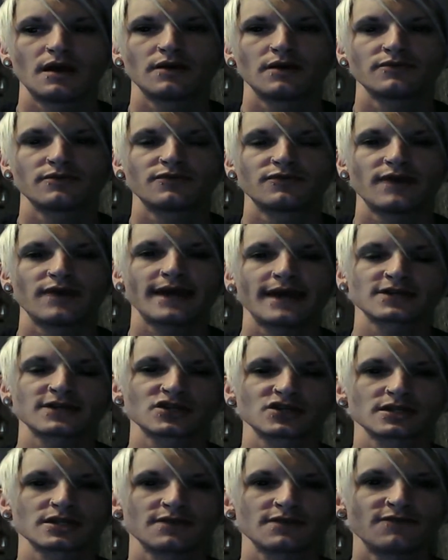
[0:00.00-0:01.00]
of
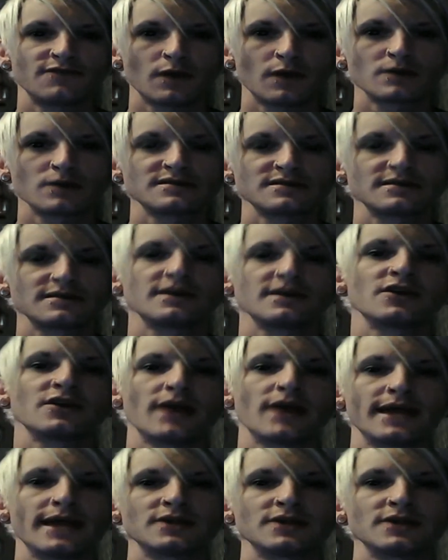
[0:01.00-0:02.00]
actually
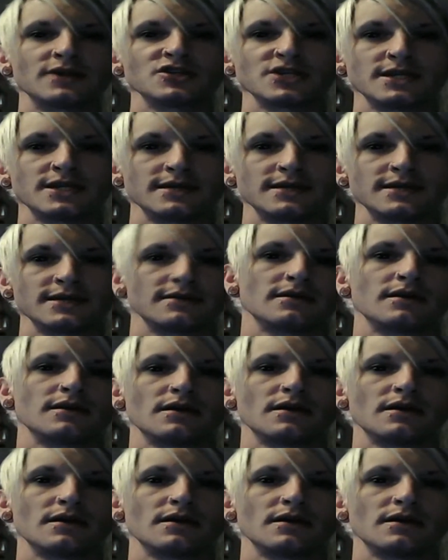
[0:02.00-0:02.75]
focusing your energy